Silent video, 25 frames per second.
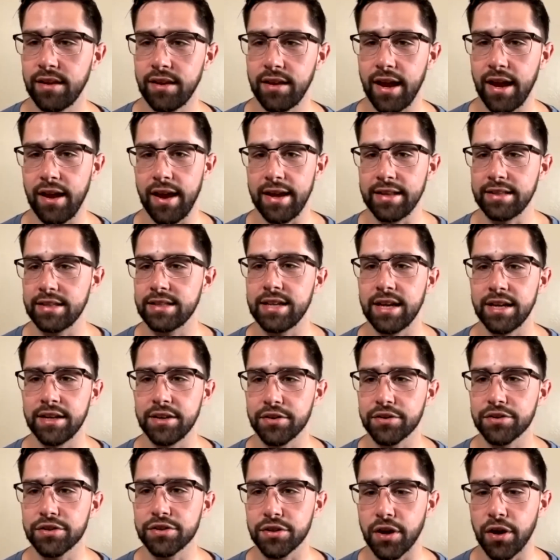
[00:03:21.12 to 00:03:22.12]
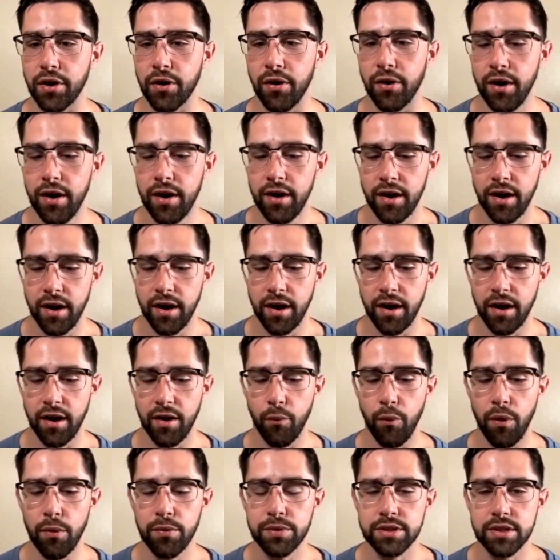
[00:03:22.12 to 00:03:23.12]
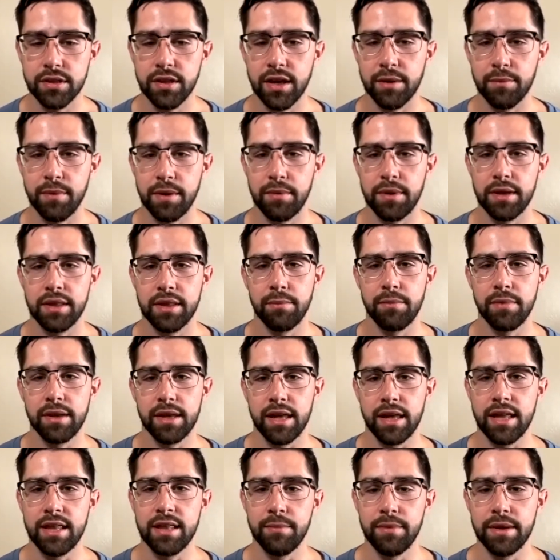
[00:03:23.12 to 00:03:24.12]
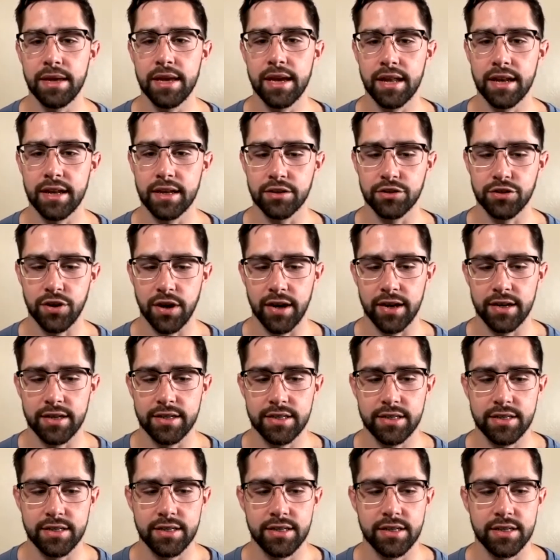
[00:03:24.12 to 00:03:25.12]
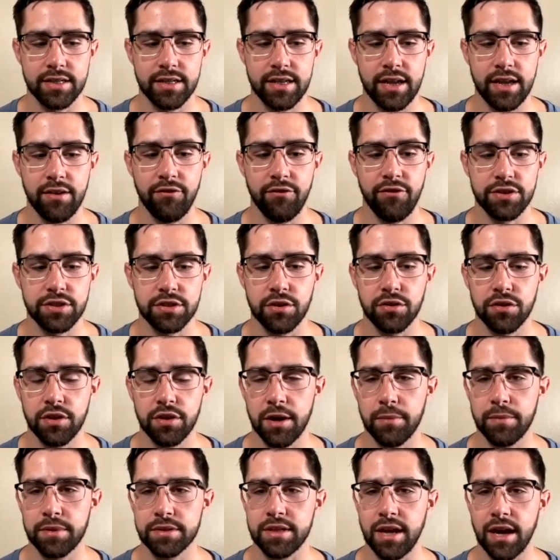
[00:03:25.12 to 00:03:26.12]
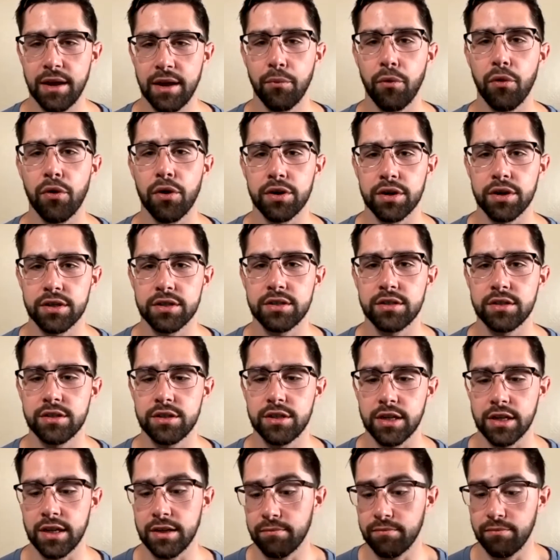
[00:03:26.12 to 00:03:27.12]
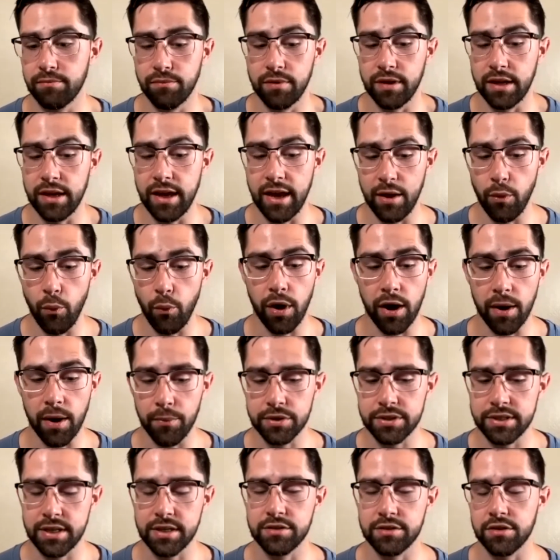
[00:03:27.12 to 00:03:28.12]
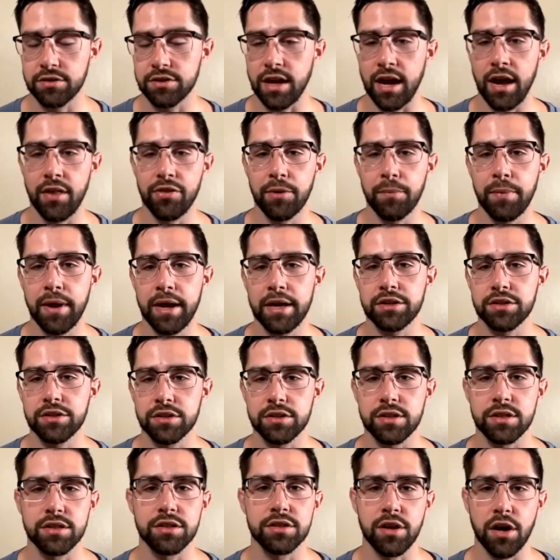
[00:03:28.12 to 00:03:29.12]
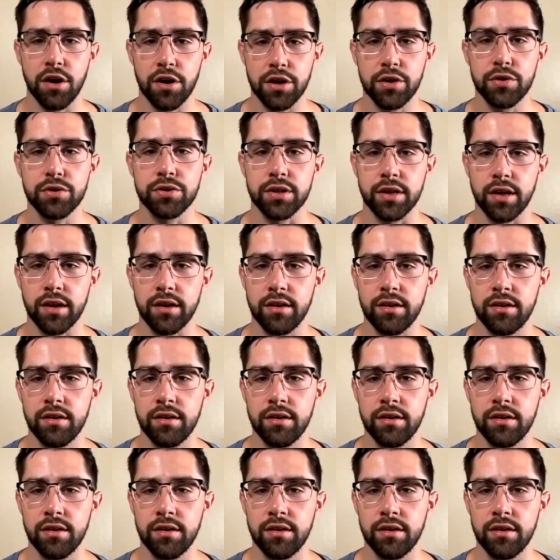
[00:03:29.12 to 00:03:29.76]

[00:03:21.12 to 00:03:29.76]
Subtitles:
8 to 10 years ago. What was it like maybe in the beginning trying to get physical therapists on board to get wearable sensors on their patients and start using it?